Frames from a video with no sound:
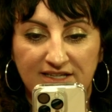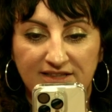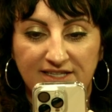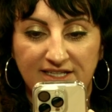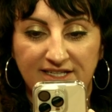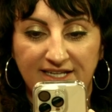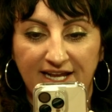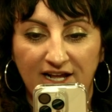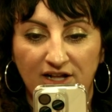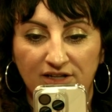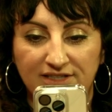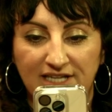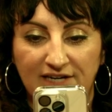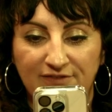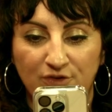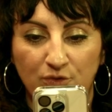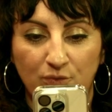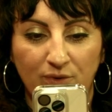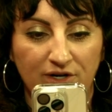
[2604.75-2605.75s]
The nail
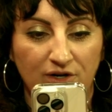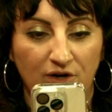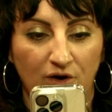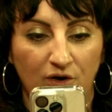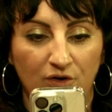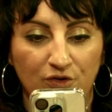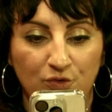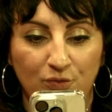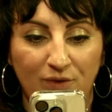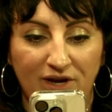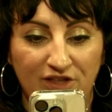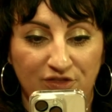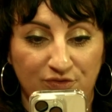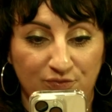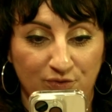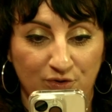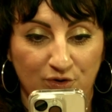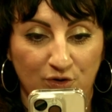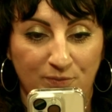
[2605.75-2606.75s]
never went all the way
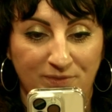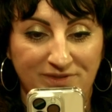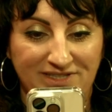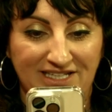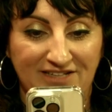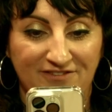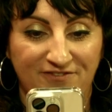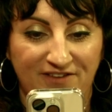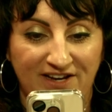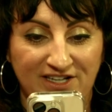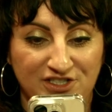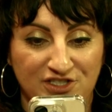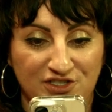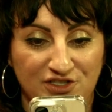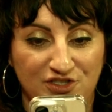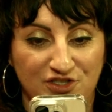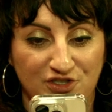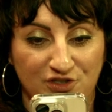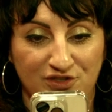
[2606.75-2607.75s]
through, but the
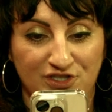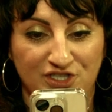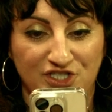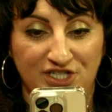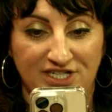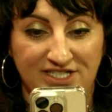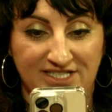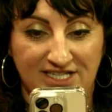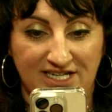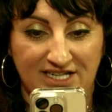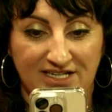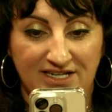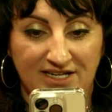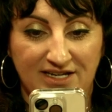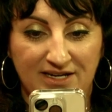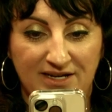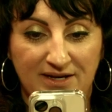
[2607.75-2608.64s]
infection sure as shit did.